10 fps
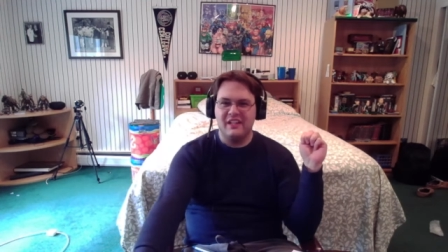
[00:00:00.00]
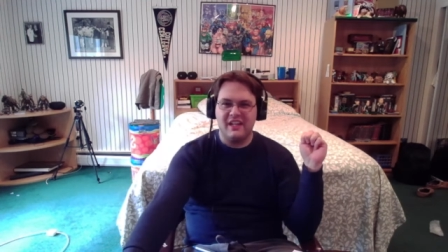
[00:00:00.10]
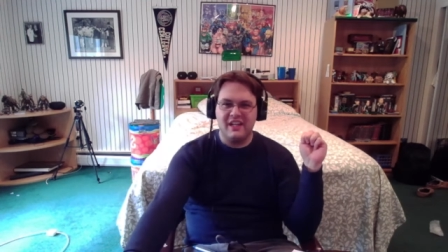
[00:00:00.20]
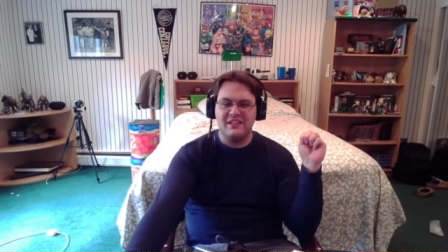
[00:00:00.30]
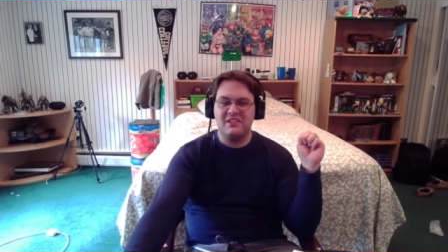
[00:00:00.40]

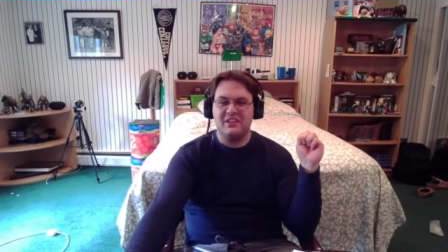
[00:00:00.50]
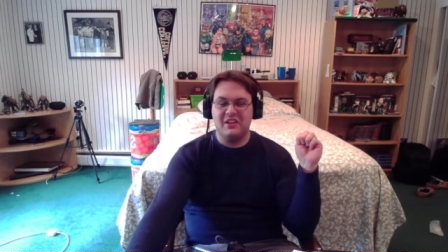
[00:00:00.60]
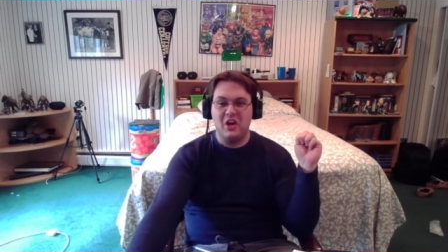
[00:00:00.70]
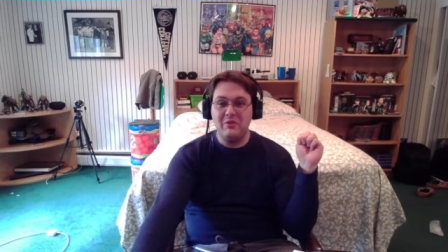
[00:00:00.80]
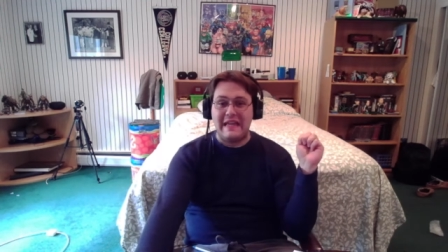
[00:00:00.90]
And
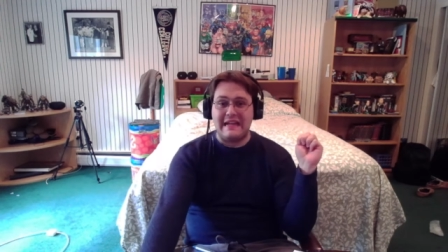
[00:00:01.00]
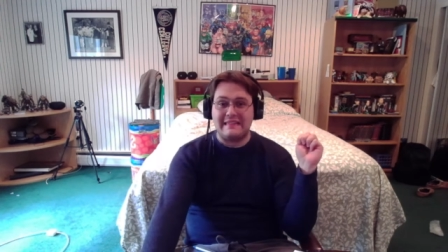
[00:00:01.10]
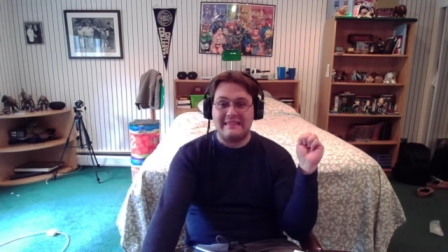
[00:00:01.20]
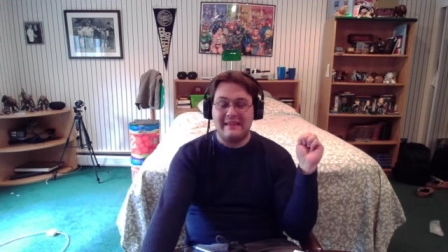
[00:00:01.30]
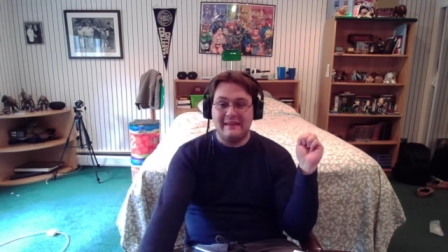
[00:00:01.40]
oh
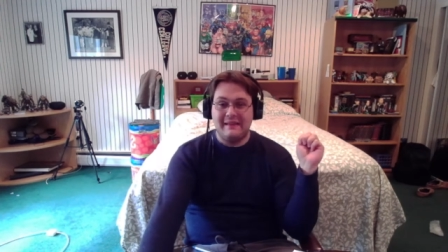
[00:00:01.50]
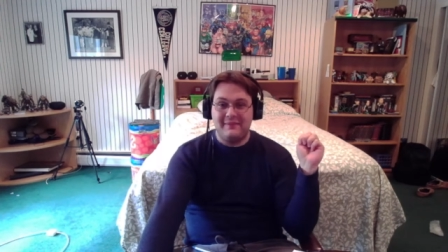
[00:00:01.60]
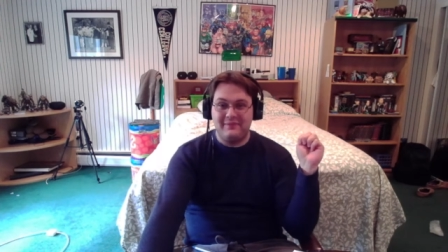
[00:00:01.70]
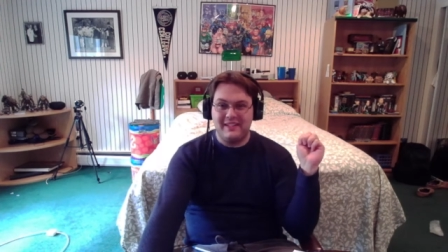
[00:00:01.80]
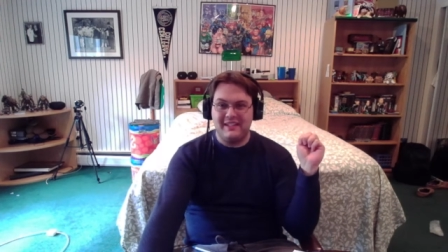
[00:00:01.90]
yes,
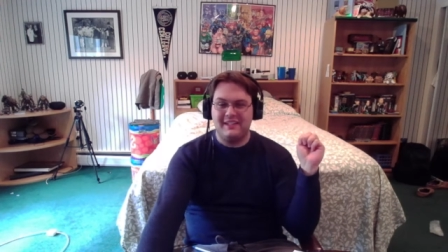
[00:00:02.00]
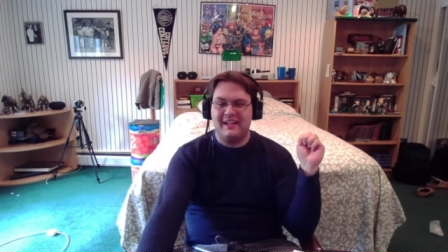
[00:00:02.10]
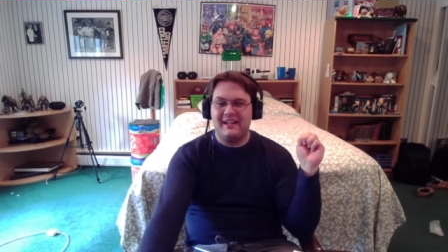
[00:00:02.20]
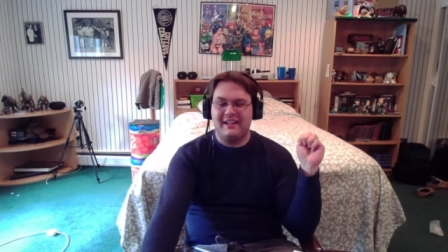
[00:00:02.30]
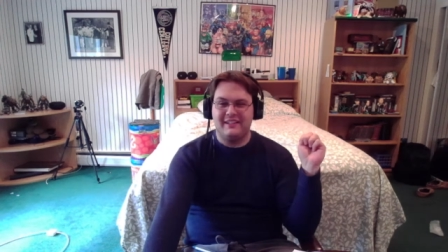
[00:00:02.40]

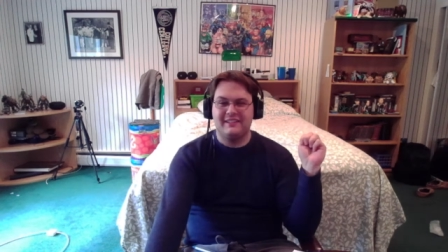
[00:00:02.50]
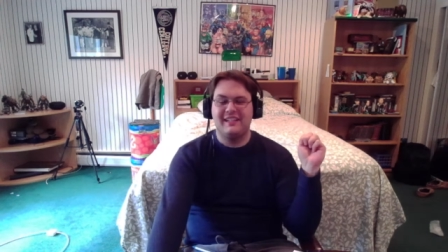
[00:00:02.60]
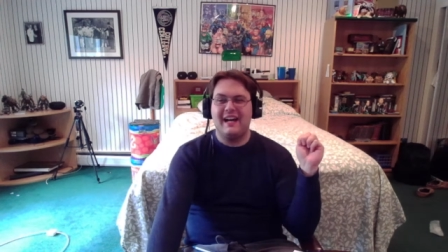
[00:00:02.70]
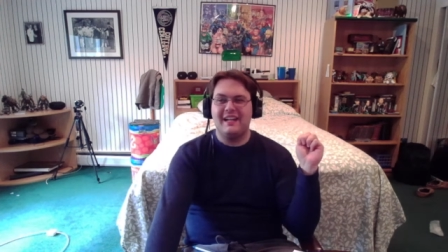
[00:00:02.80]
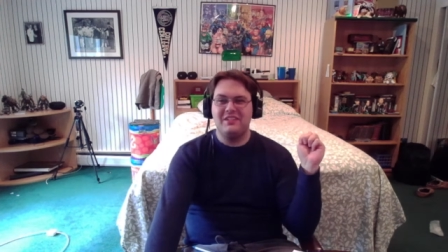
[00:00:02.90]

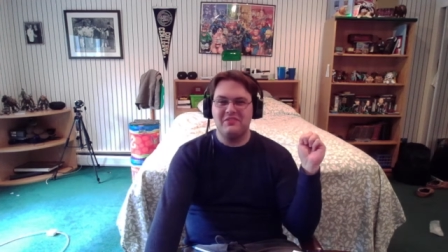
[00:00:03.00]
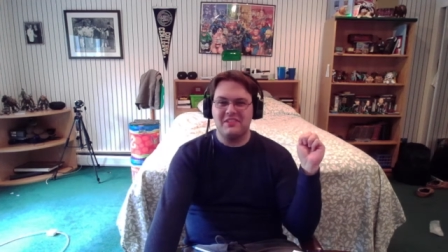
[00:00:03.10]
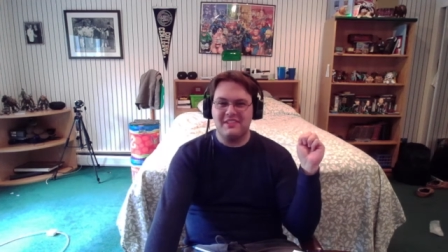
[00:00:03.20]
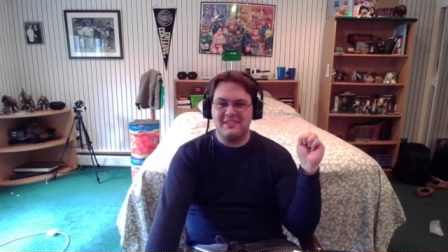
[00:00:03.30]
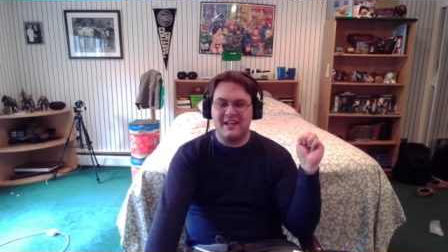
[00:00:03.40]
Guy
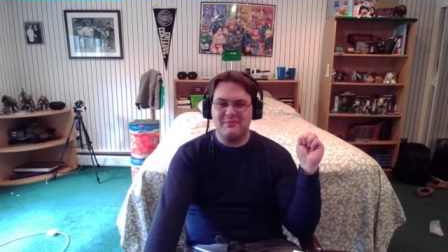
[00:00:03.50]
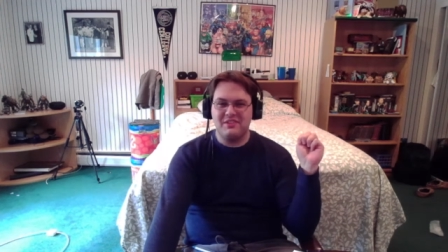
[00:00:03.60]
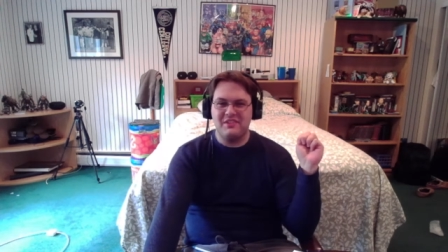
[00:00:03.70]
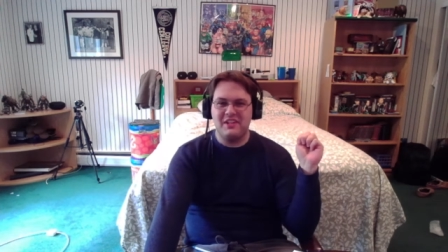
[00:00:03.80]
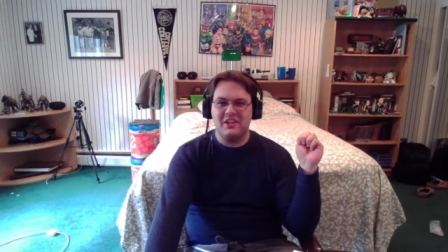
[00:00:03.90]
uses this
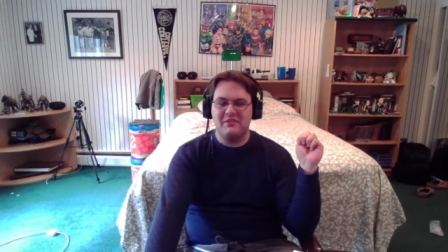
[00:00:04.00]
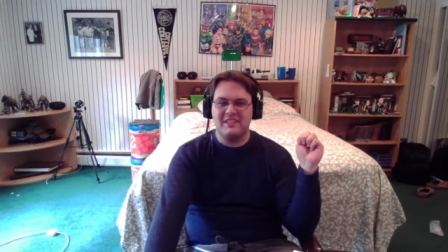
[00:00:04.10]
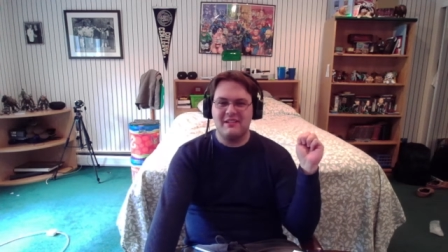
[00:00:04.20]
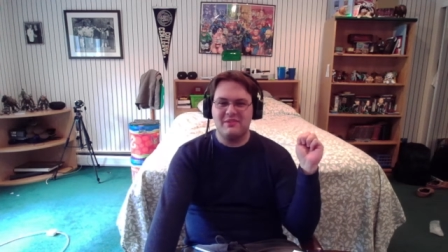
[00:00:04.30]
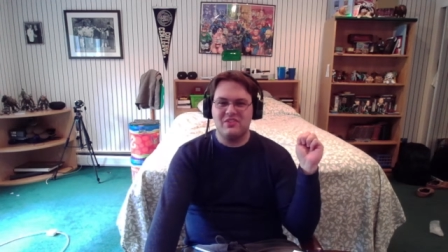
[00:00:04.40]
opportunity to go and
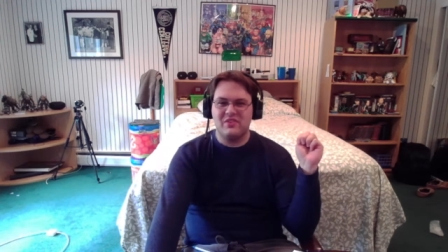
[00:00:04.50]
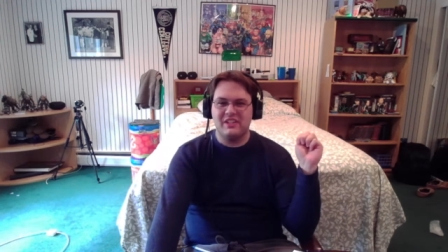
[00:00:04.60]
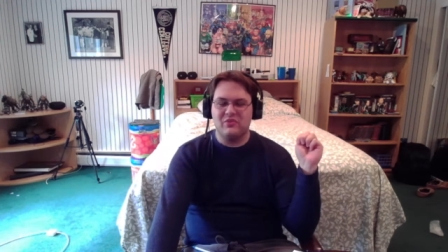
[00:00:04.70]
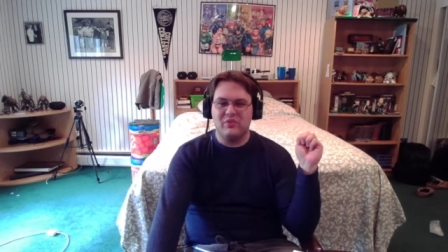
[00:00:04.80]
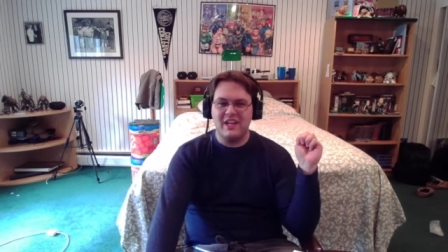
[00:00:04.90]
demonstrate
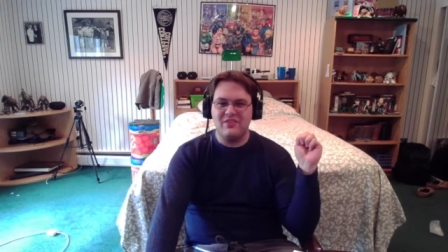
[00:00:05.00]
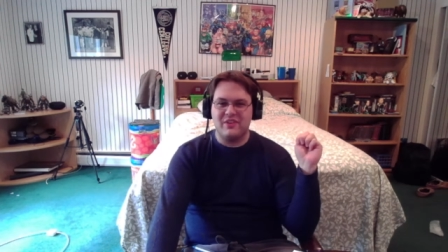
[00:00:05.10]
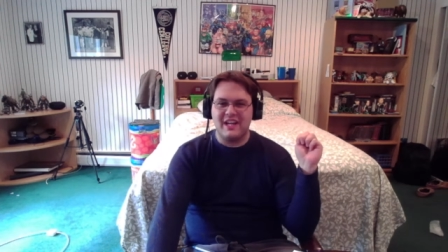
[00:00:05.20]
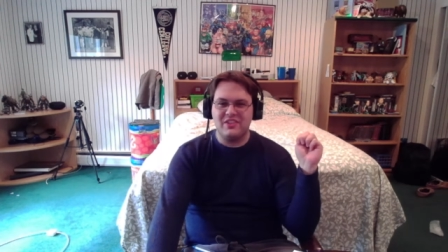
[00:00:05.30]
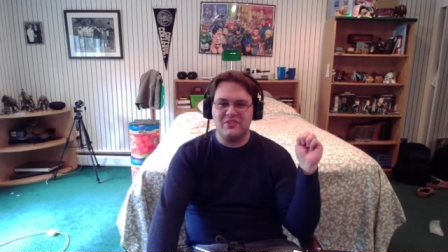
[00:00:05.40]
the Raid
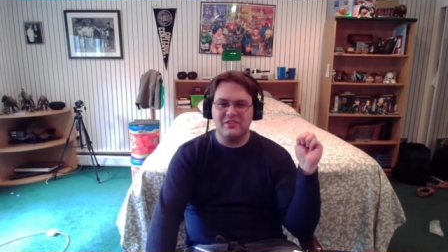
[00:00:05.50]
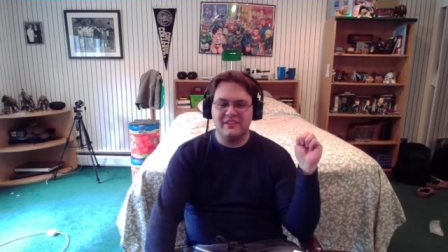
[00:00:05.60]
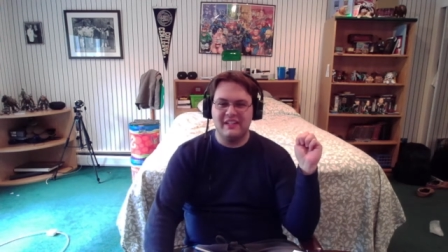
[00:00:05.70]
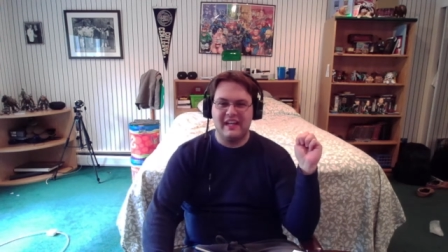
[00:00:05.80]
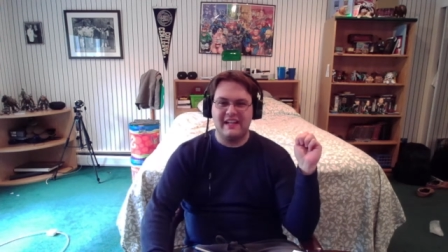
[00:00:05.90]

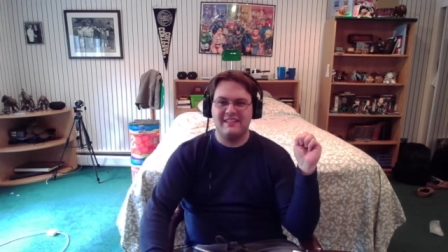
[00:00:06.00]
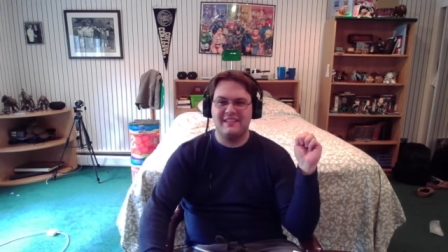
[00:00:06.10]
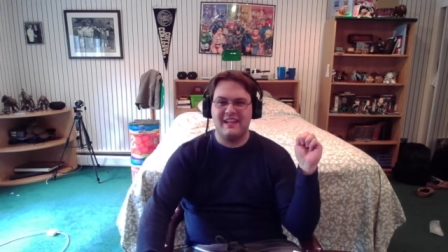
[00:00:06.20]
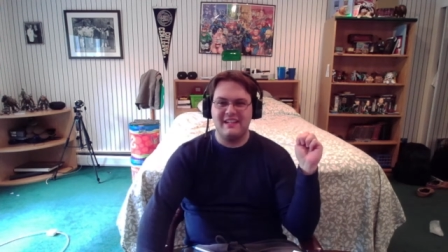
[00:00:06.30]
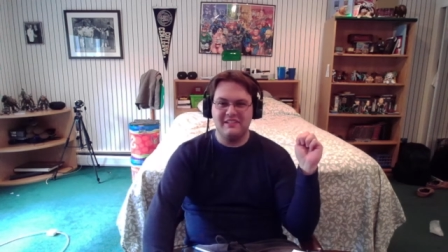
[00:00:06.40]
Riser as
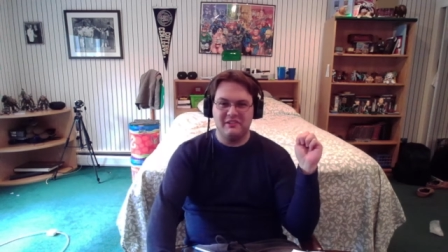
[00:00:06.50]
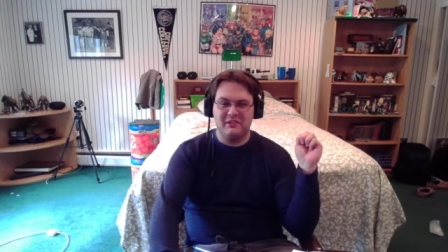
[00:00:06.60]
a